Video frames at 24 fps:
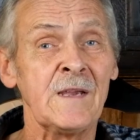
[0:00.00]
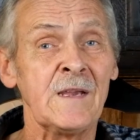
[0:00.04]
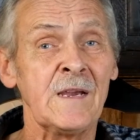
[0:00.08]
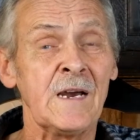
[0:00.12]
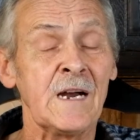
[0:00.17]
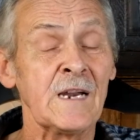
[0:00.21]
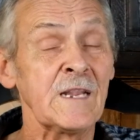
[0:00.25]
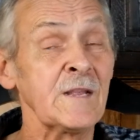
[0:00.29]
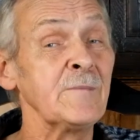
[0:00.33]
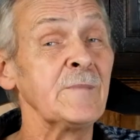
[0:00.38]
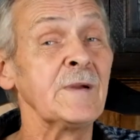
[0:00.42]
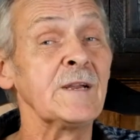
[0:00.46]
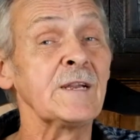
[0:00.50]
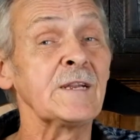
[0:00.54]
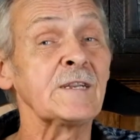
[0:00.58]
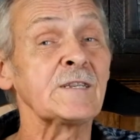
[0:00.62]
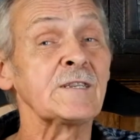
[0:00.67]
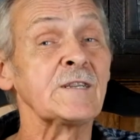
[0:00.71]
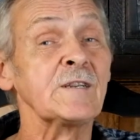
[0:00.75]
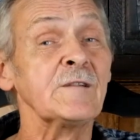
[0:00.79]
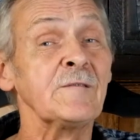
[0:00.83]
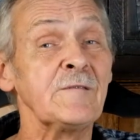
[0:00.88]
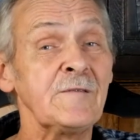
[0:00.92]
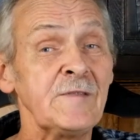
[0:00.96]
and it
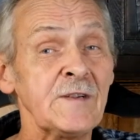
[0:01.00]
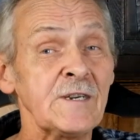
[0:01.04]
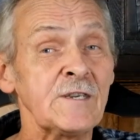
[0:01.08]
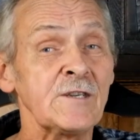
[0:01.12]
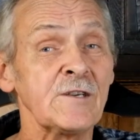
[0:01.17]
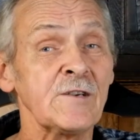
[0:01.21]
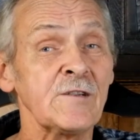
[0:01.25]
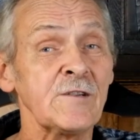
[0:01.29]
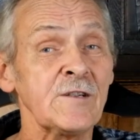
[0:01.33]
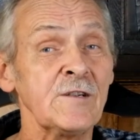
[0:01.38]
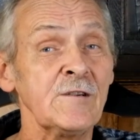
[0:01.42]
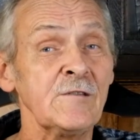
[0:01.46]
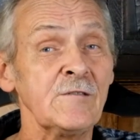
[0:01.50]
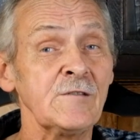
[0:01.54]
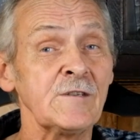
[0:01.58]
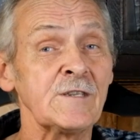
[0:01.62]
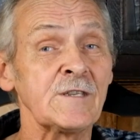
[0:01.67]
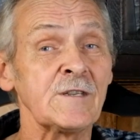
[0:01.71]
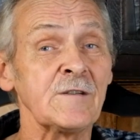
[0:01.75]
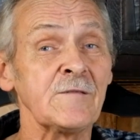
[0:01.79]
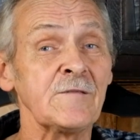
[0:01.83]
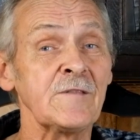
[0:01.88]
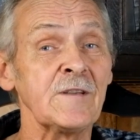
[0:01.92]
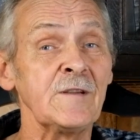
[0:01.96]
makes an efficient
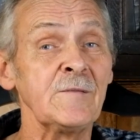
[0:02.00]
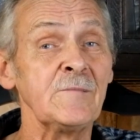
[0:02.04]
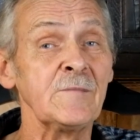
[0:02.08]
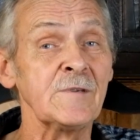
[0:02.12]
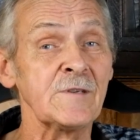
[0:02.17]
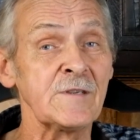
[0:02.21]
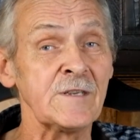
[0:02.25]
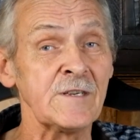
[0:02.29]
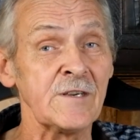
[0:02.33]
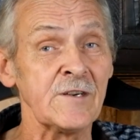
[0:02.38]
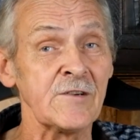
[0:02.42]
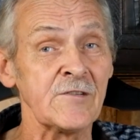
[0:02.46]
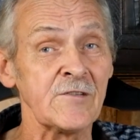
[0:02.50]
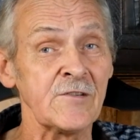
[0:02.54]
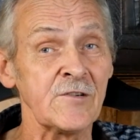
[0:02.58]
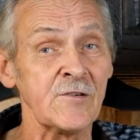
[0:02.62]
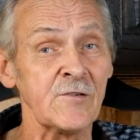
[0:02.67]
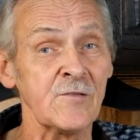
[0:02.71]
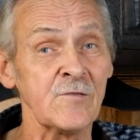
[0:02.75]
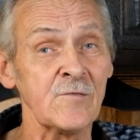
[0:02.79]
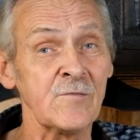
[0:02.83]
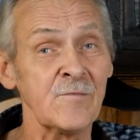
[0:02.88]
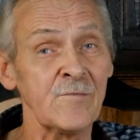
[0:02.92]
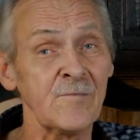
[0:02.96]
use of the
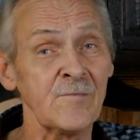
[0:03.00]
material.